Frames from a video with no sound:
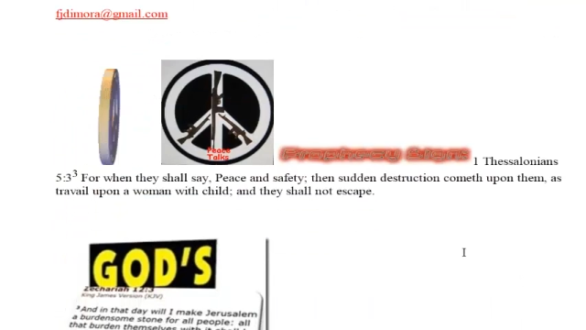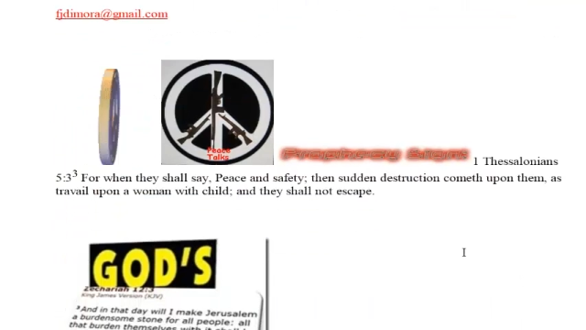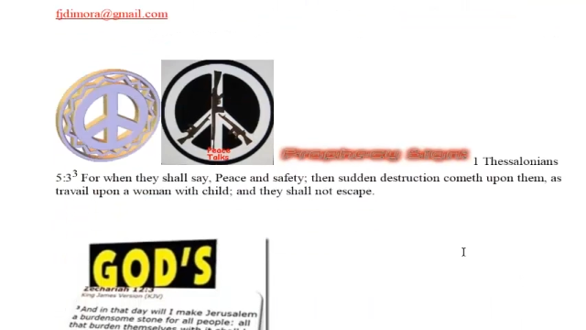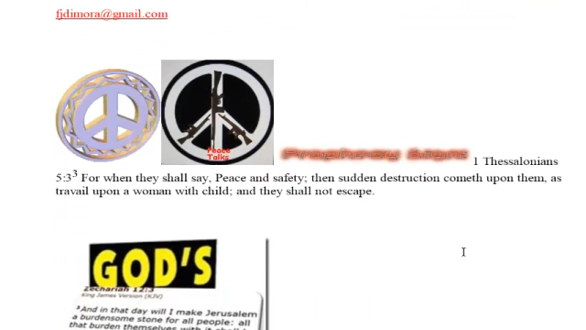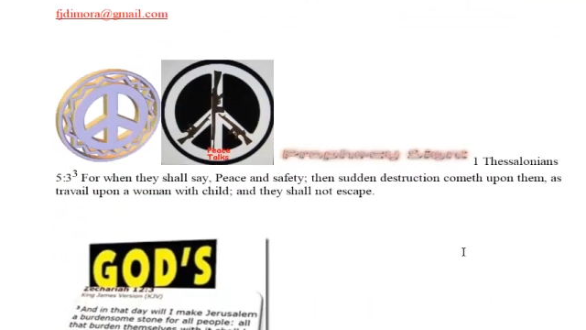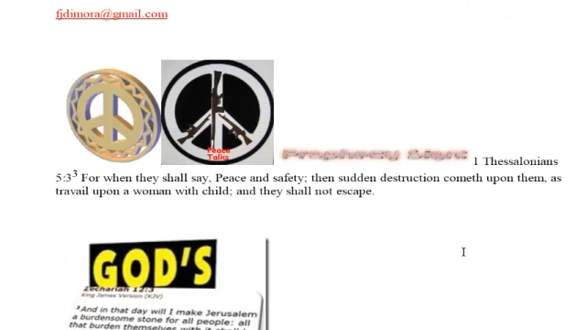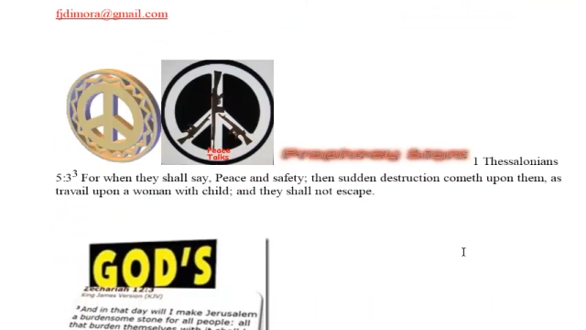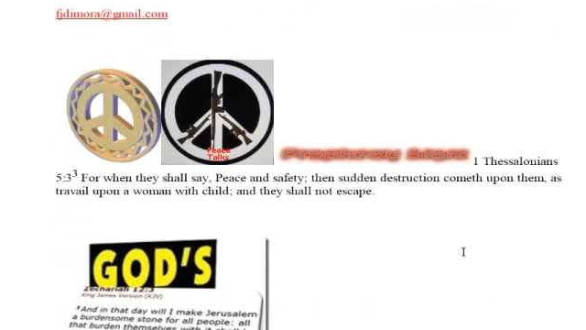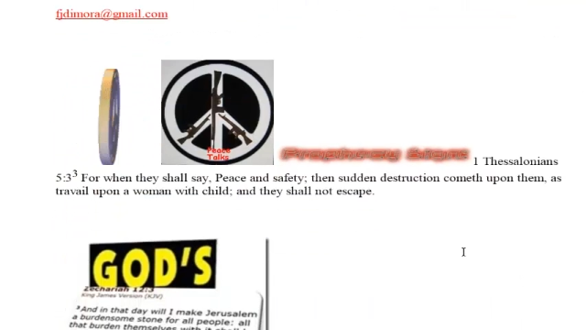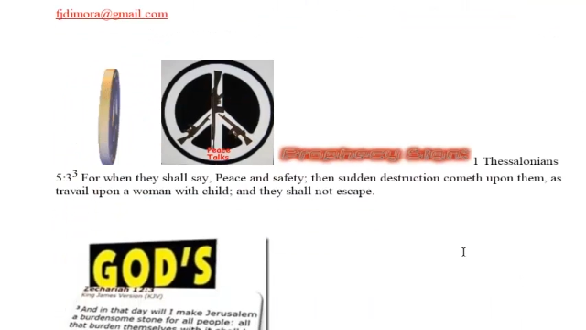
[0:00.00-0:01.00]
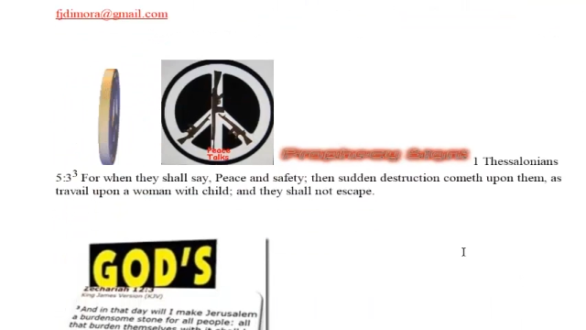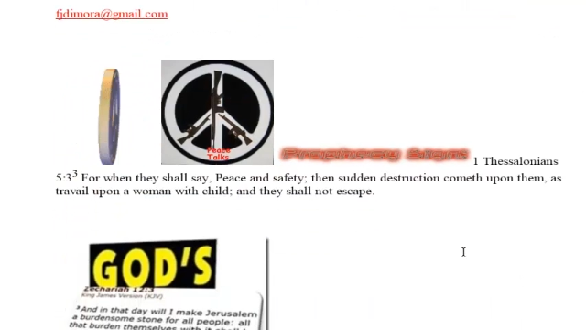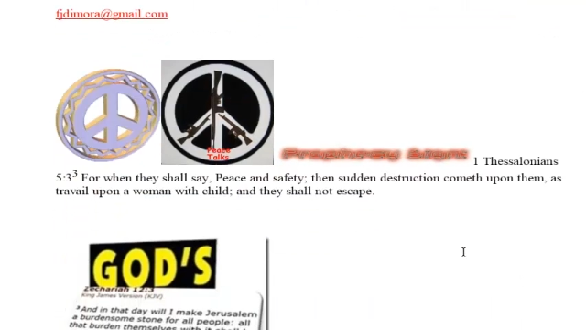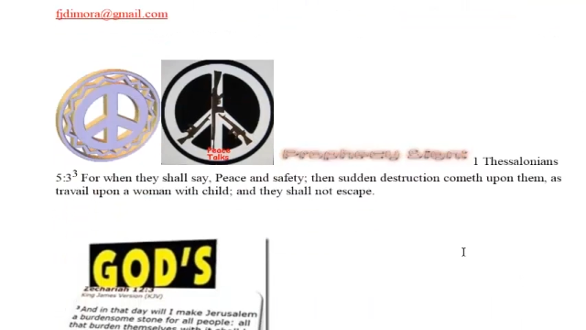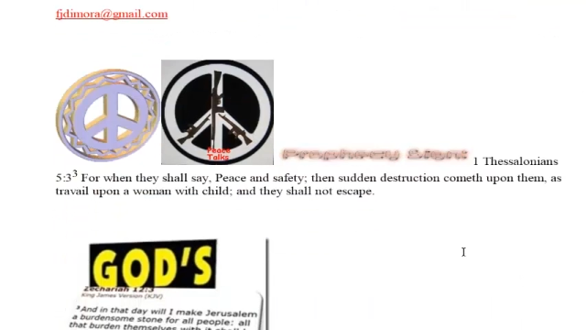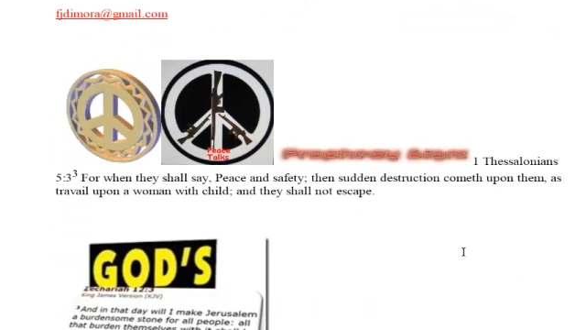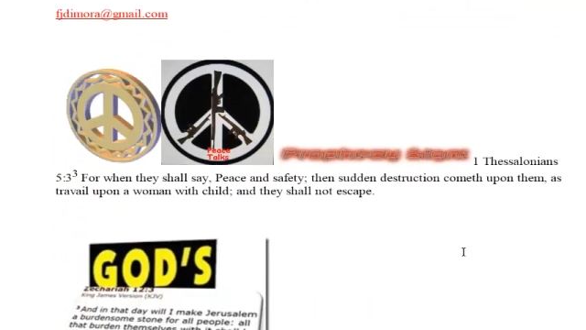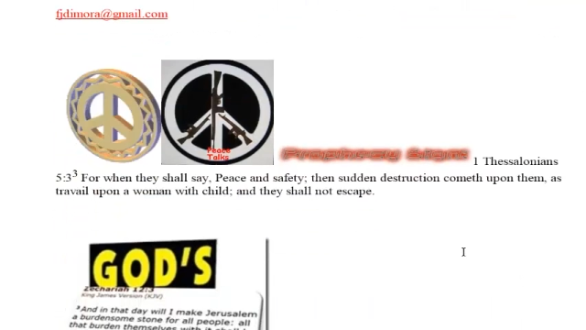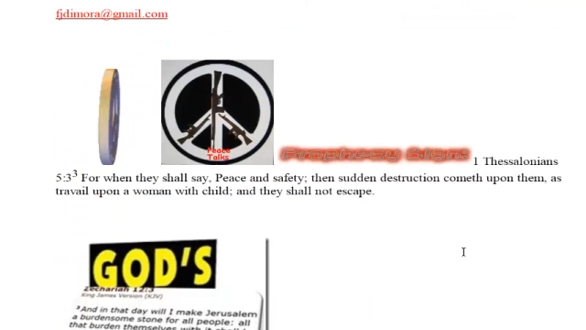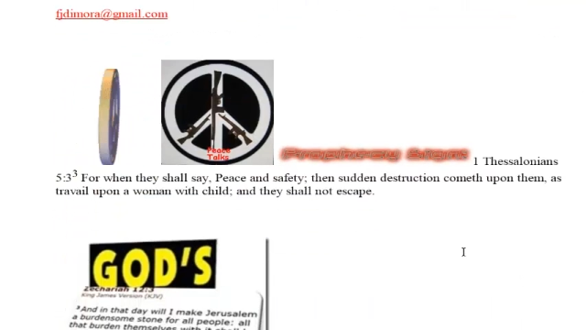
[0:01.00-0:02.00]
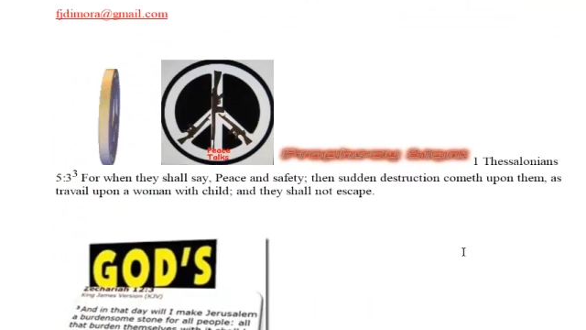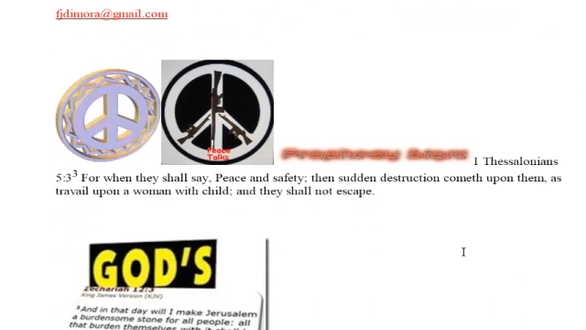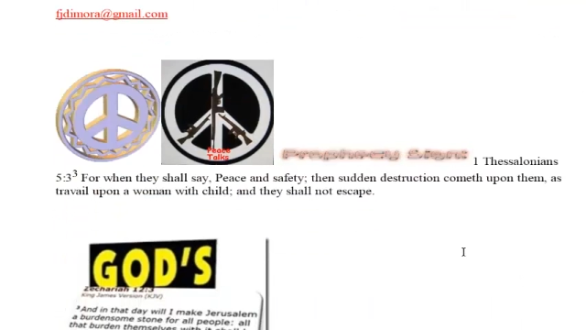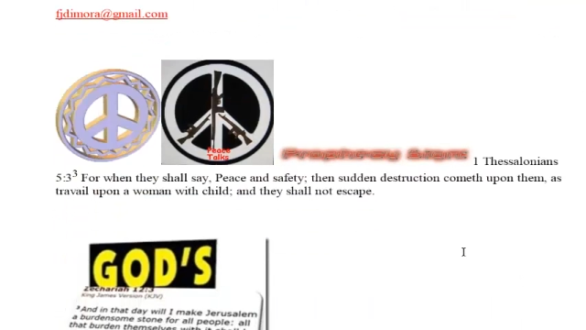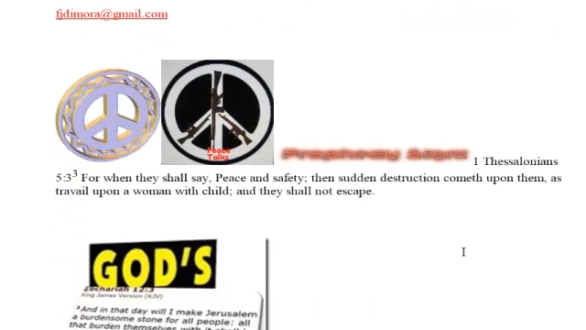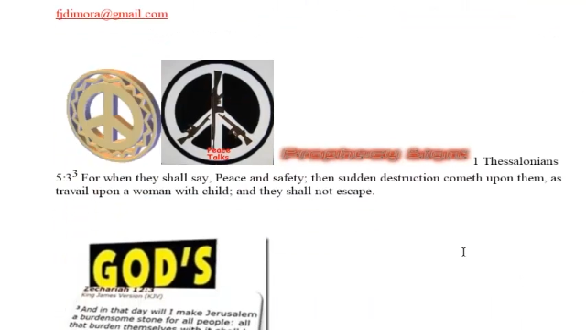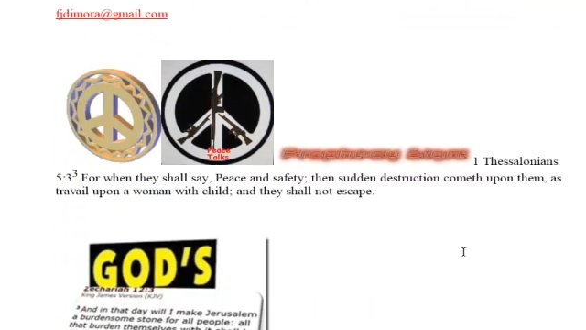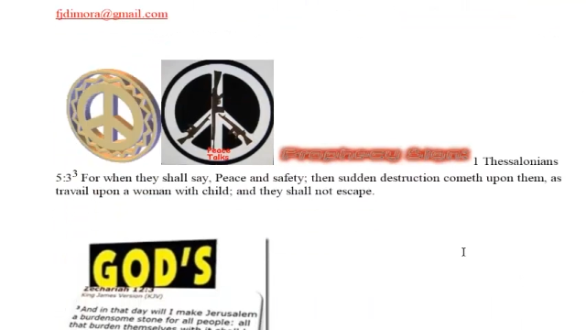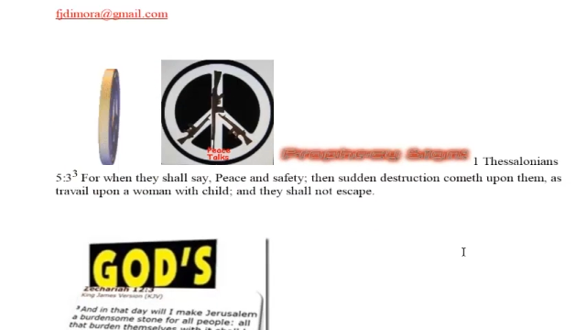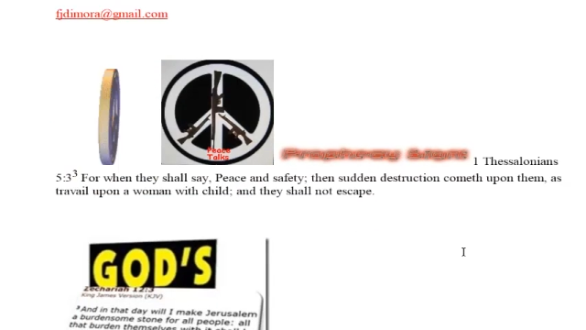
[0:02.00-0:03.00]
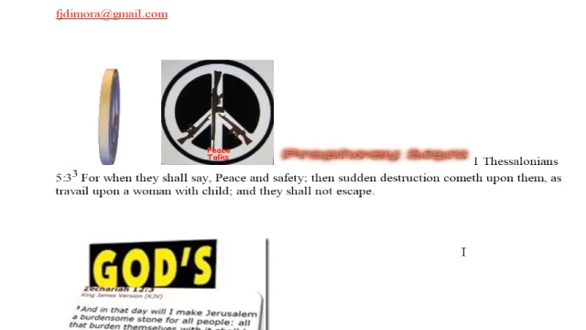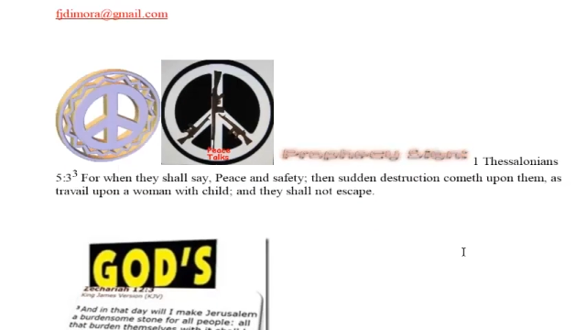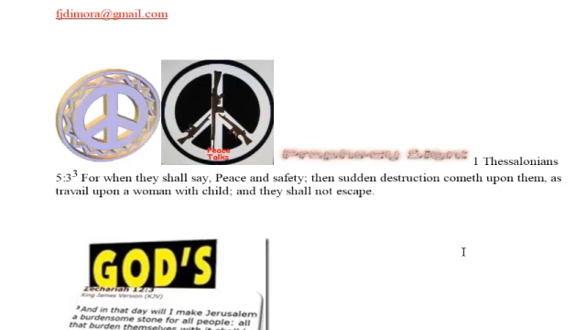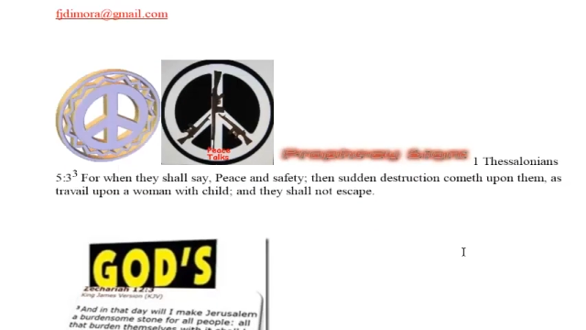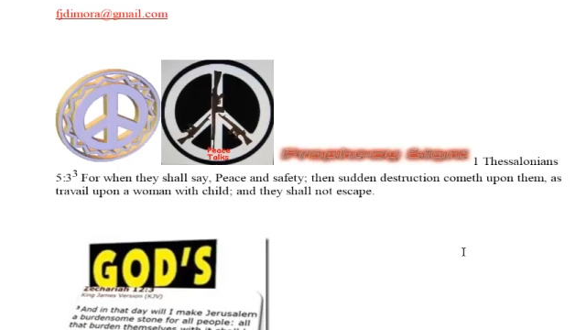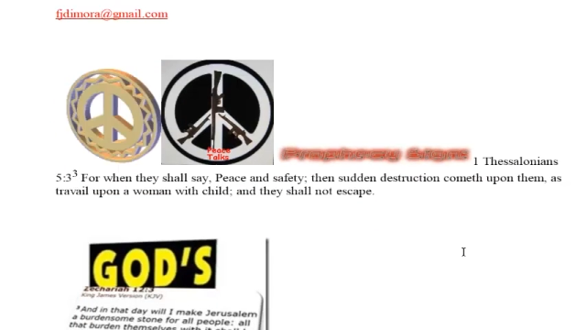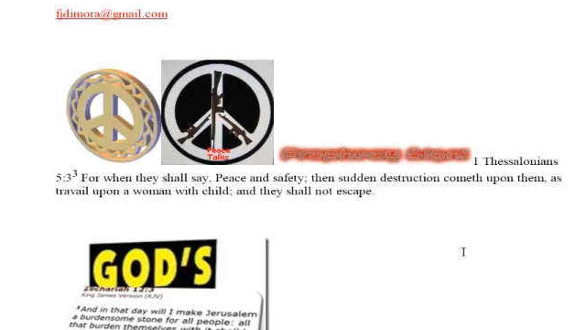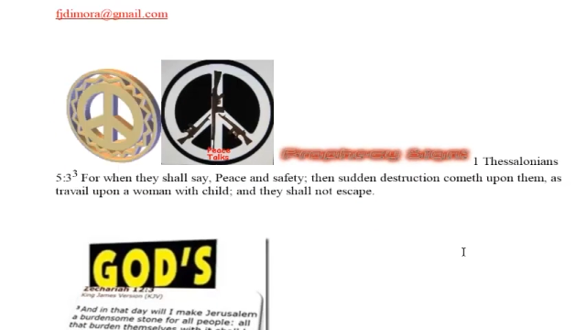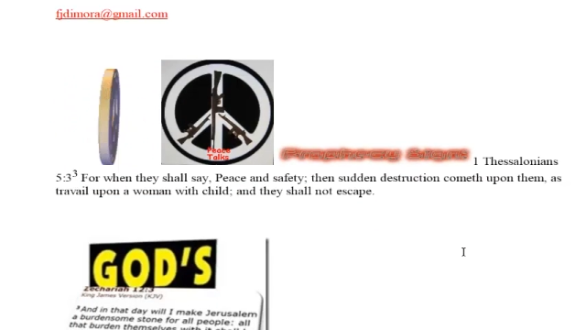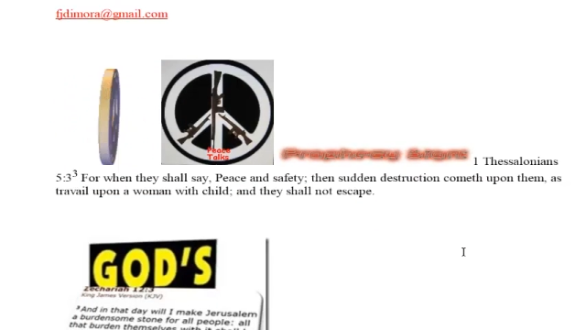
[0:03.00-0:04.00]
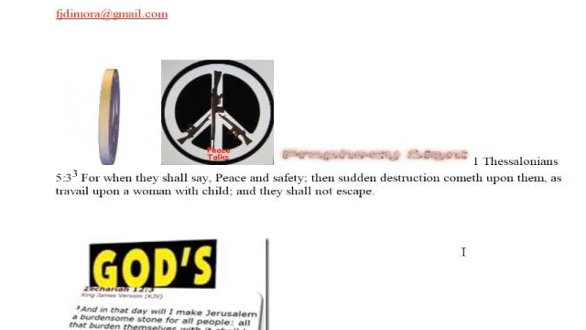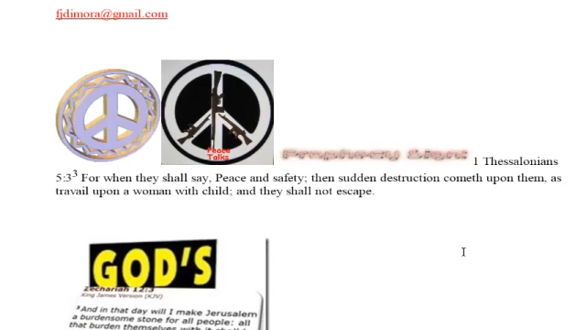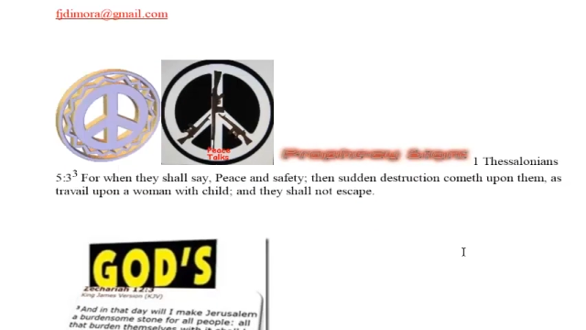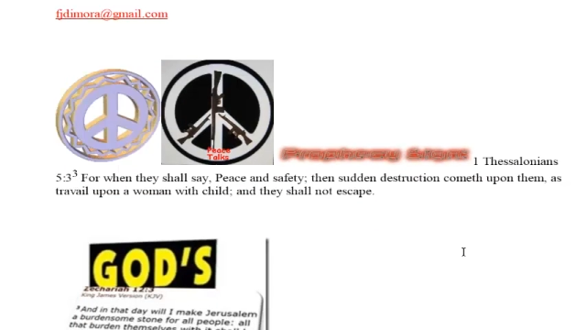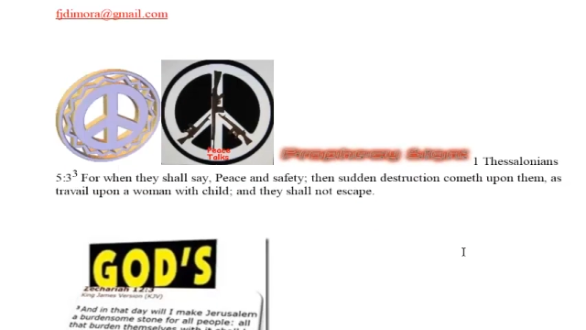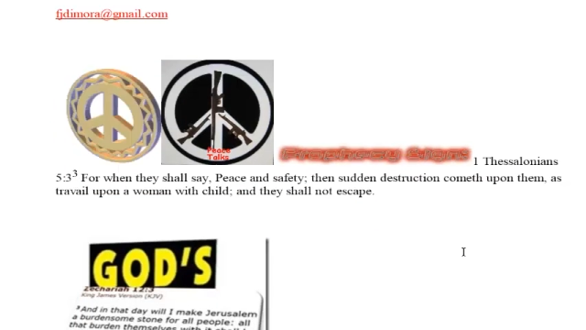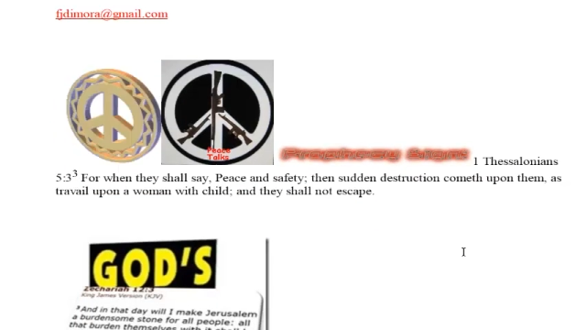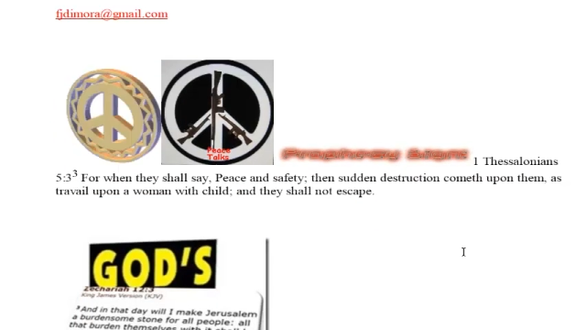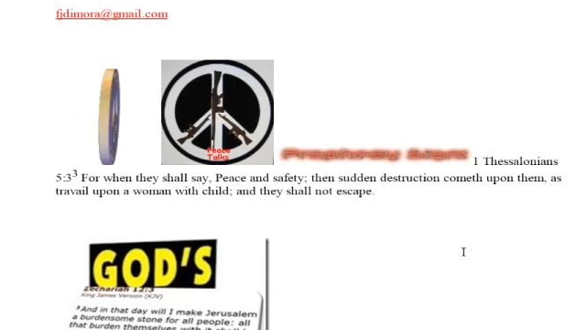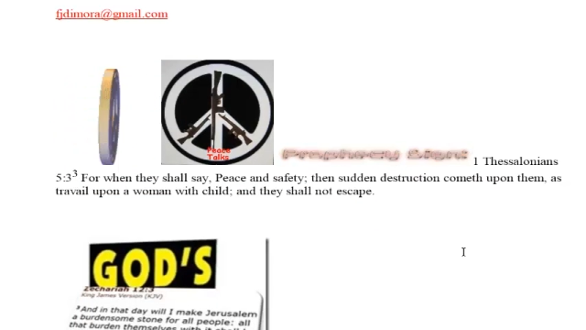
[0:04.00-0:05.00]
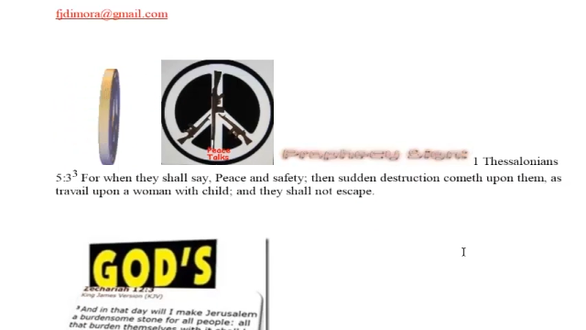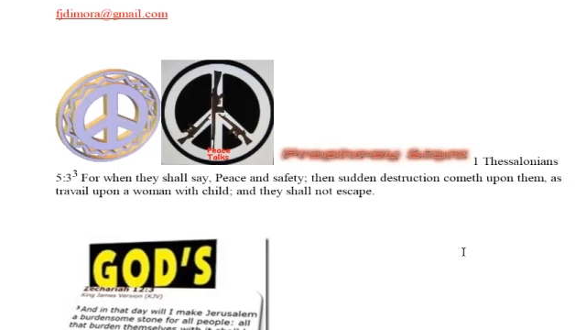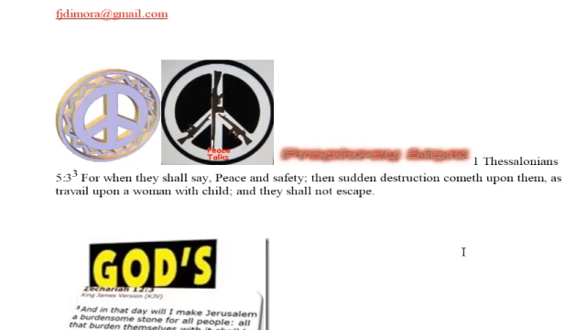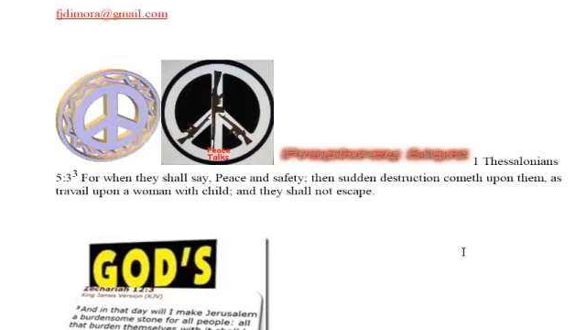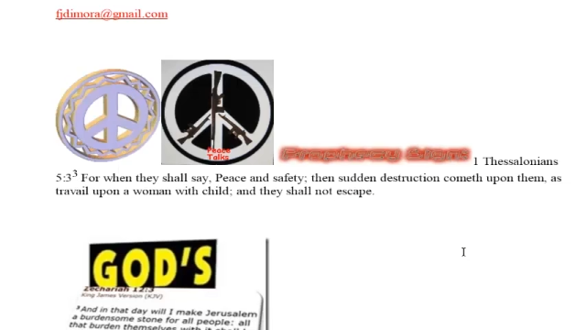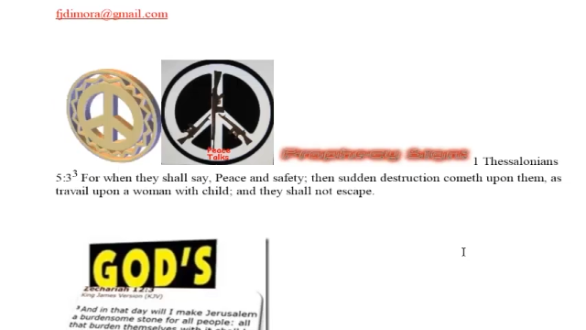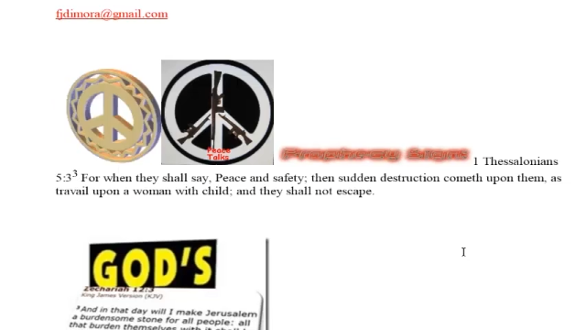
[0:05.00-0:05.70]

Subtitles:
(no speaker visible)